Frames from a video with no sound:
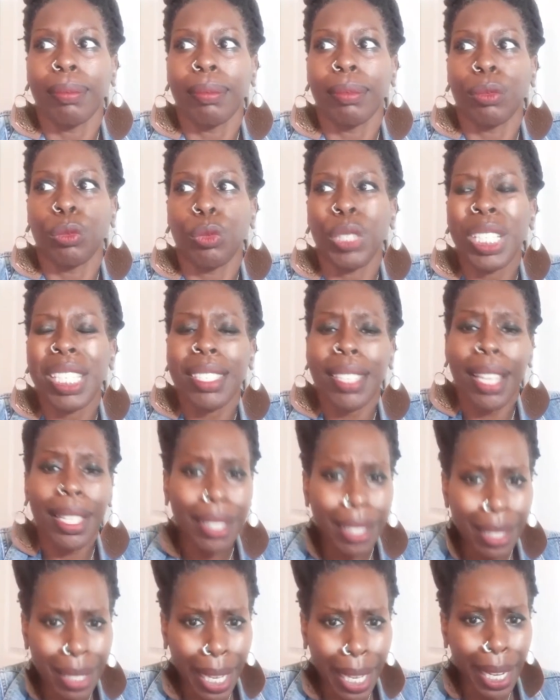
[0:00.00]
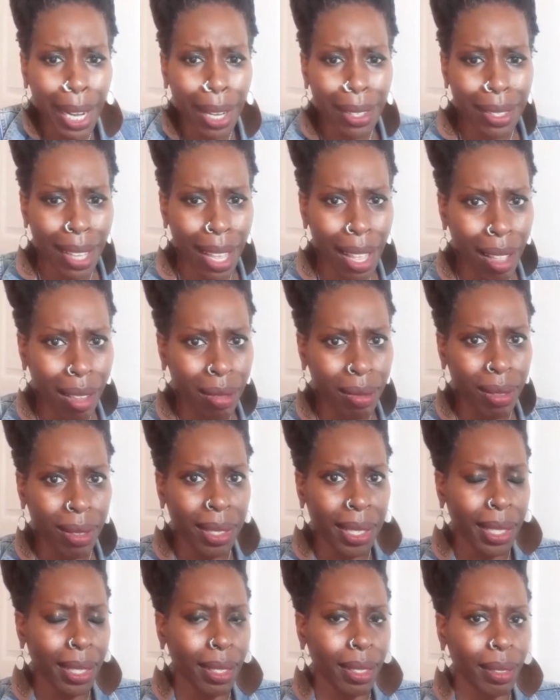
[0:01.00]
resuscitate ourselves.
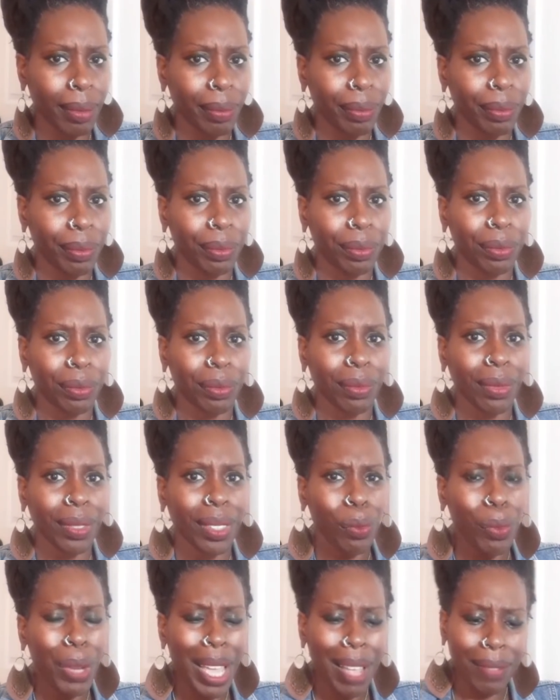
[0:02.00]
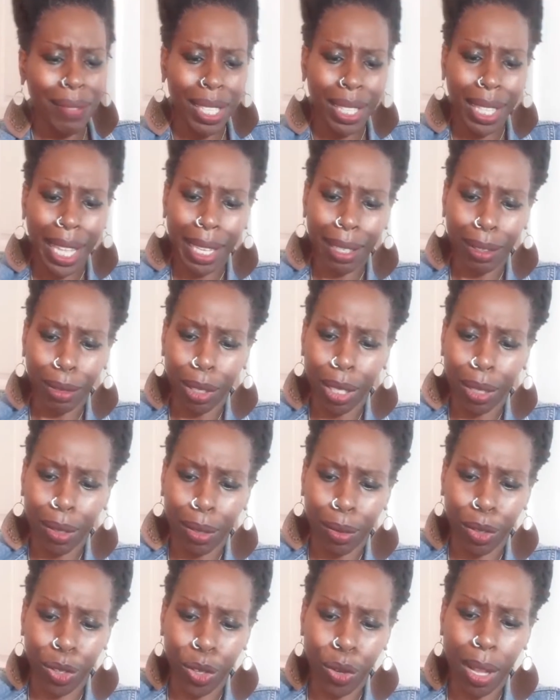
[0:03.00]
We have to
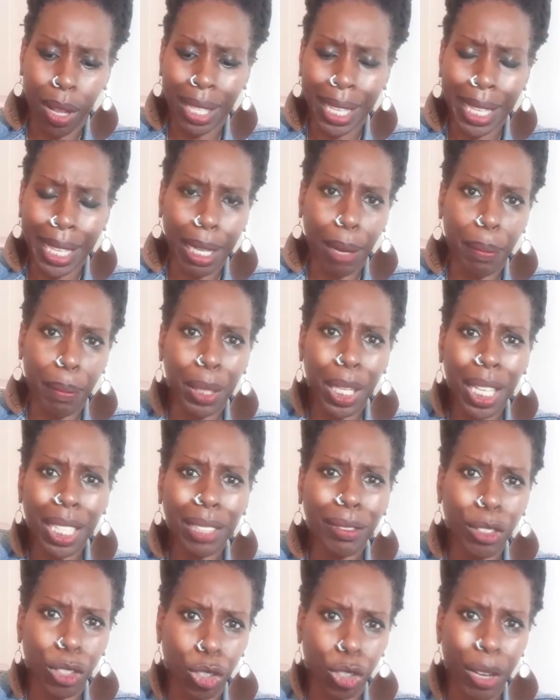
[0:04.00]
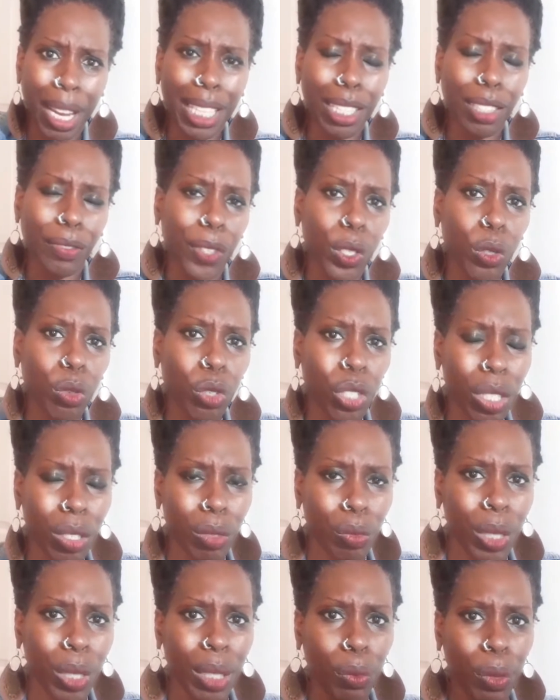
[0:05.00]
do a blood
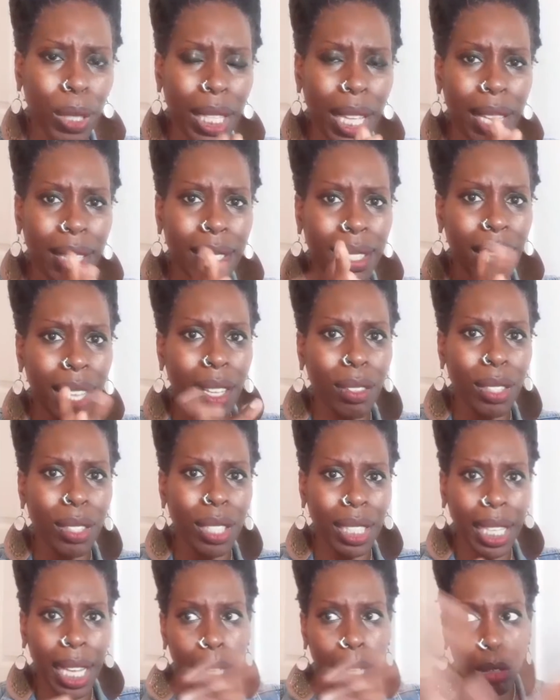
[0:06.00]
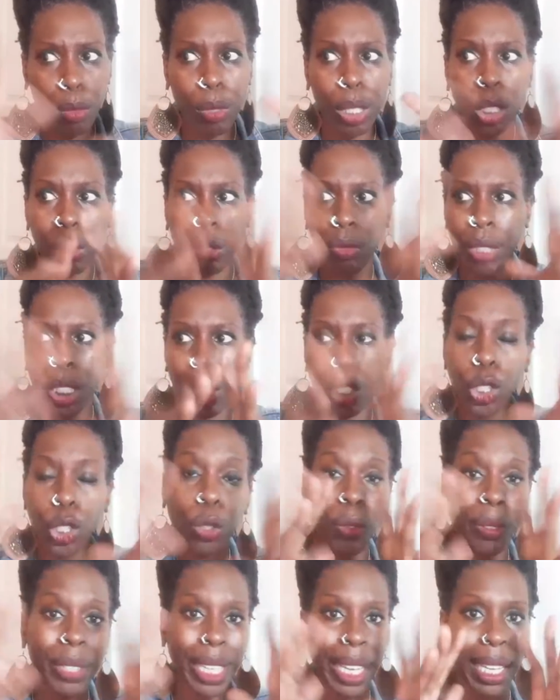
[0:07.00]
transfusion with ourselves to kind of
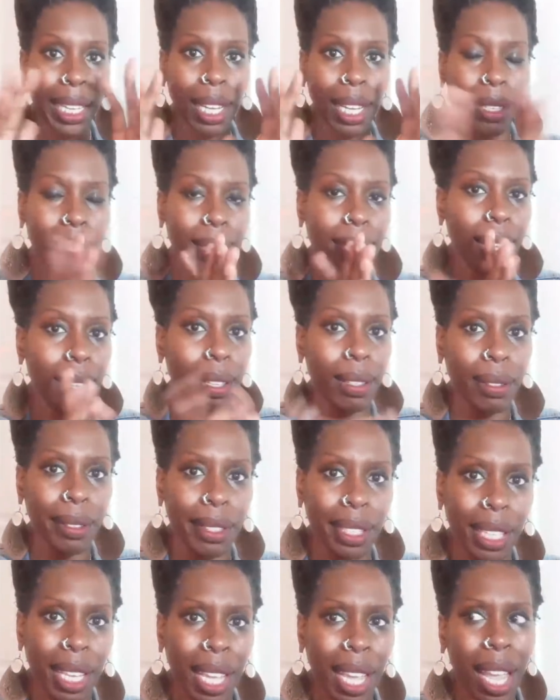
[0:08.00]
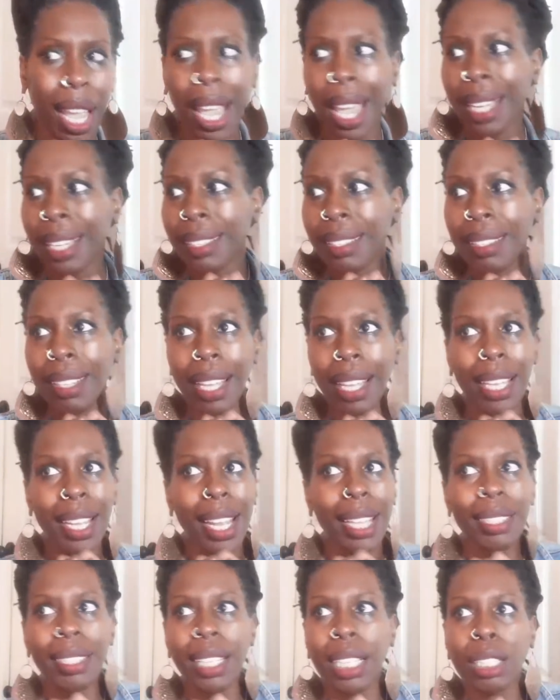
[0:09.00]
rejuvenate ourselves. And it
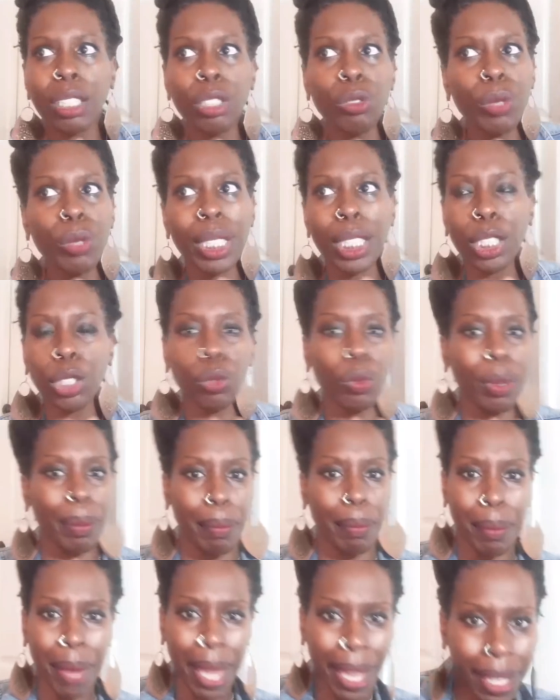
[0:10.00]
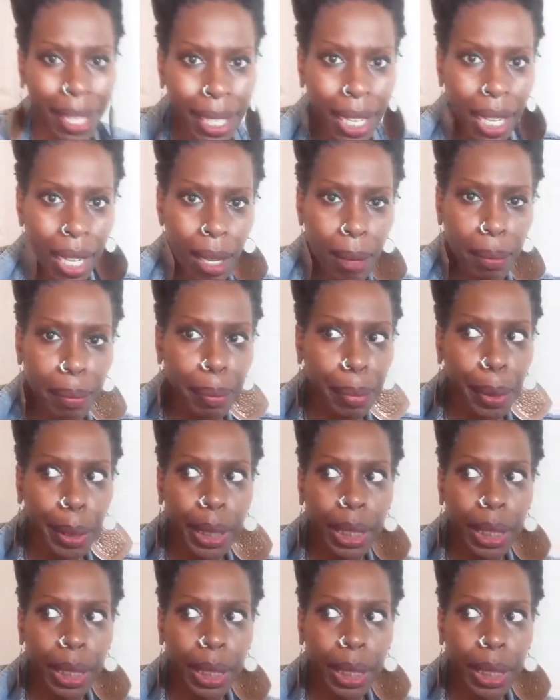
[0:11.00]
has nothing to really do with makeup